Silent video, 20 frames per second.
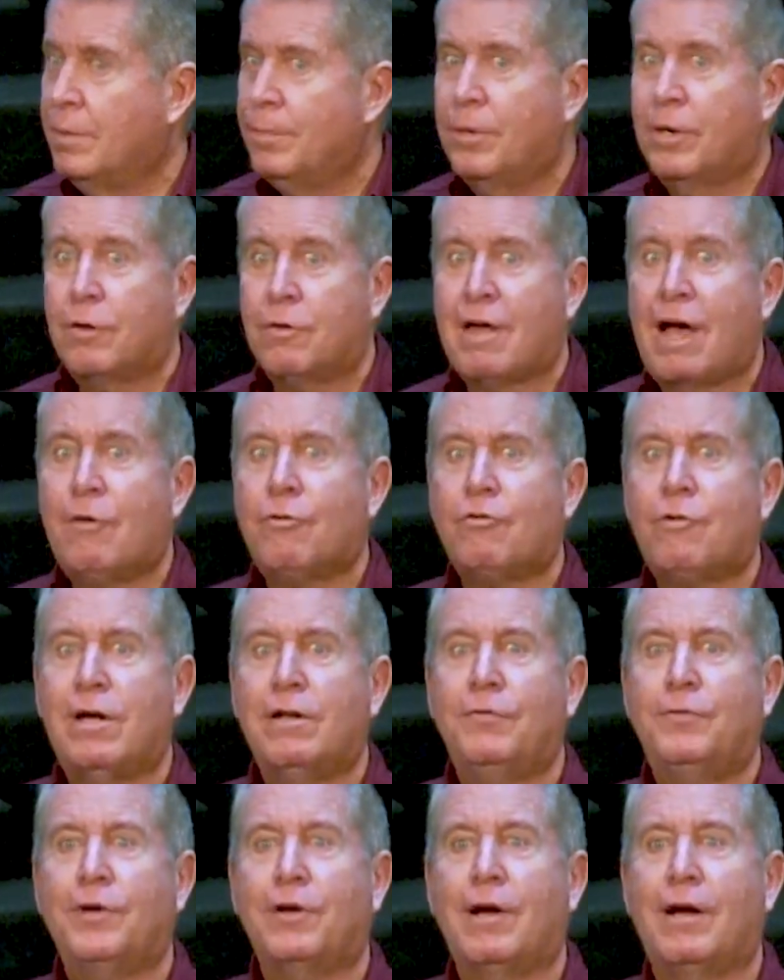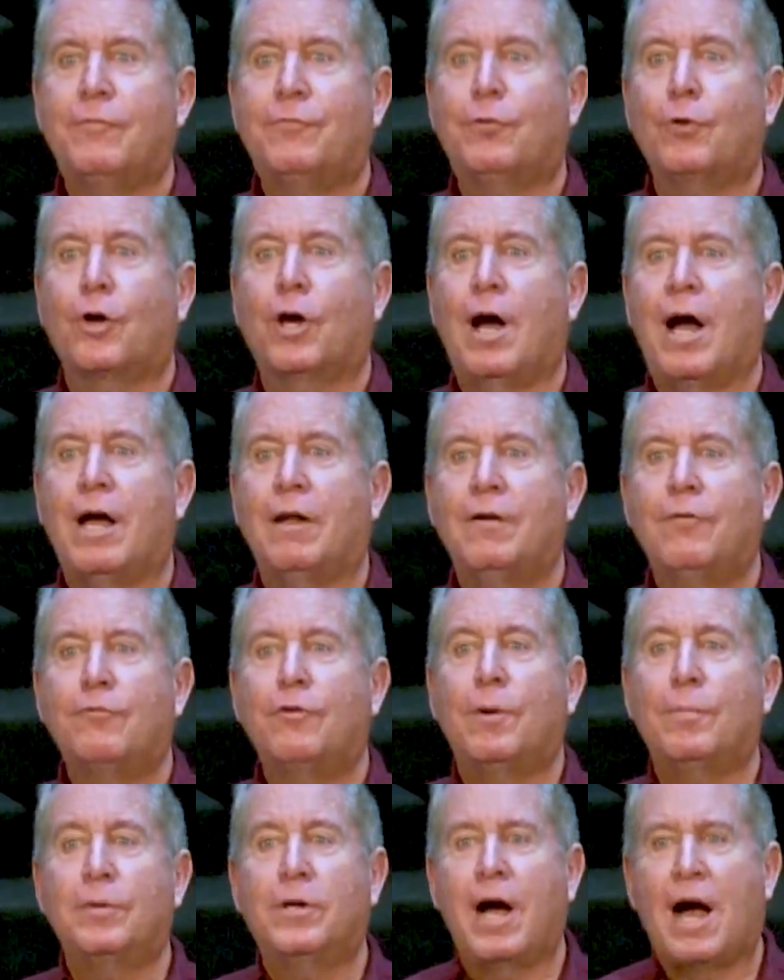because I was trying to figure out for God,
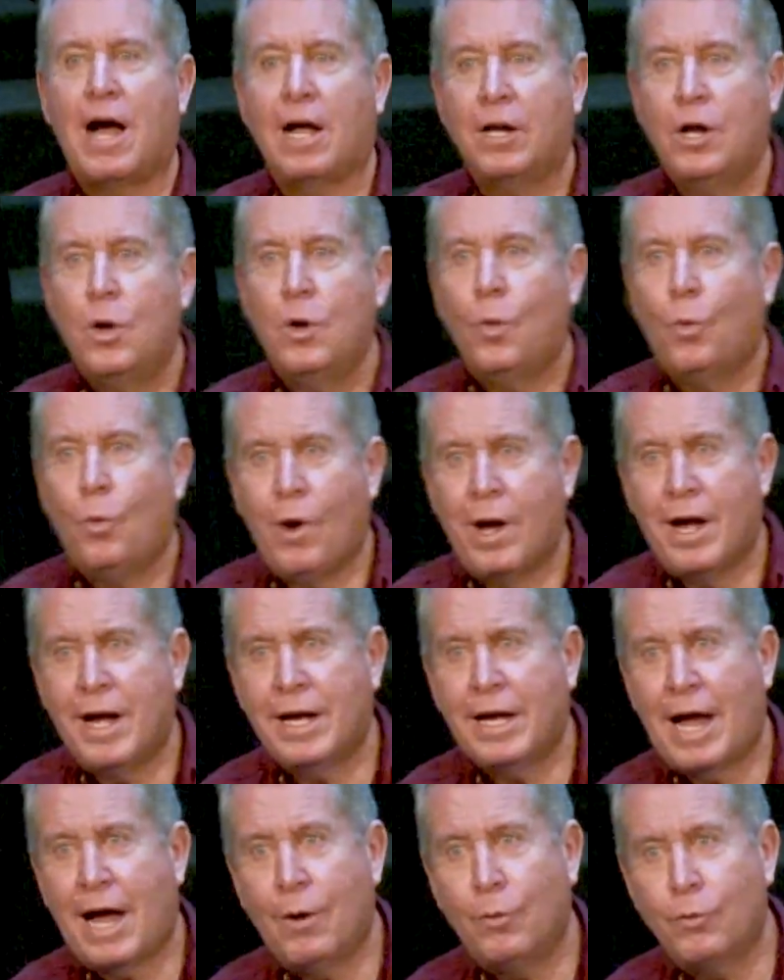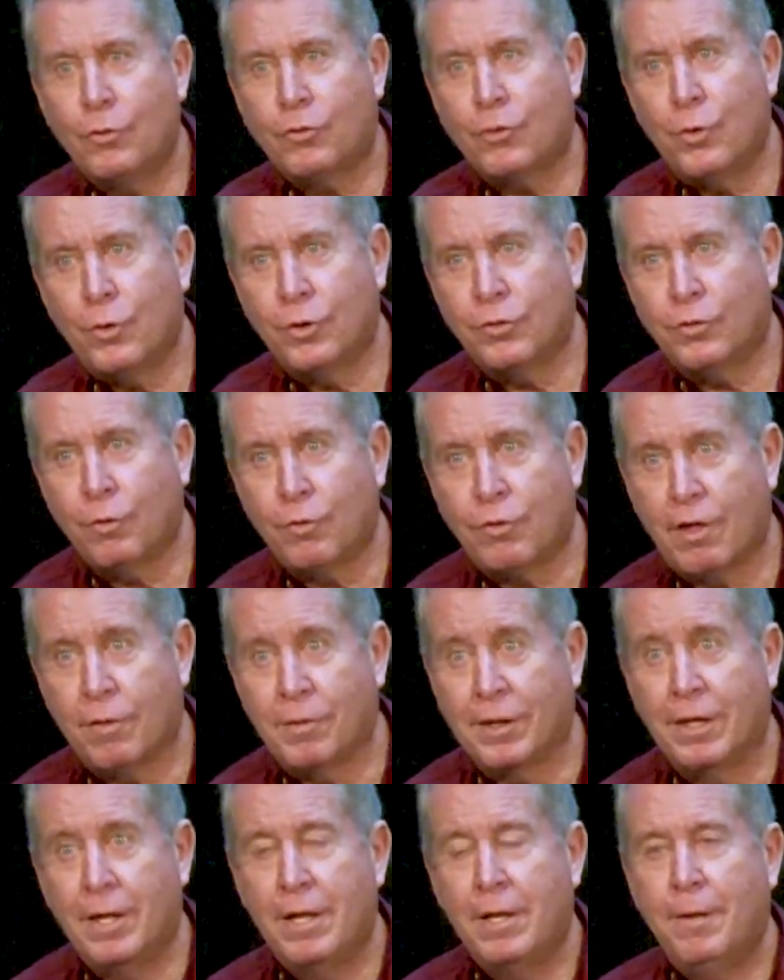from God why I was going through
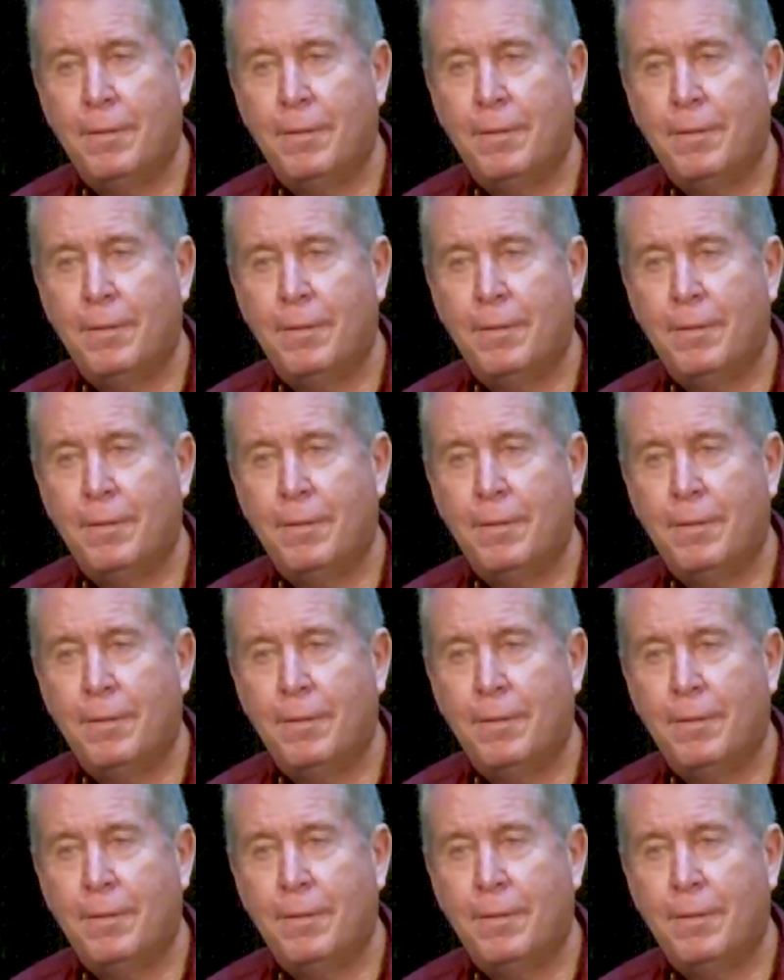something.